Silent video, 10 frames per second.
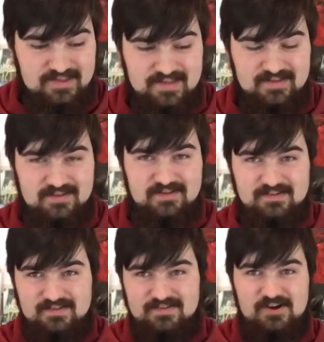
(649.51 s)
see
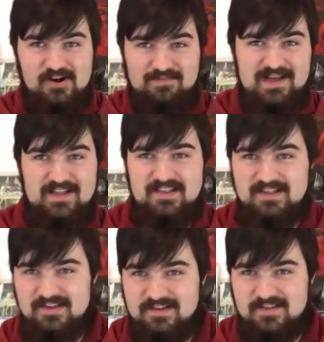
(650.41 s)
dog bites,
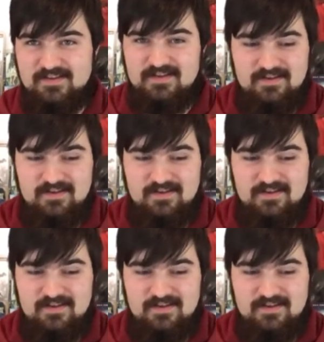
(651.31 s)
that's because,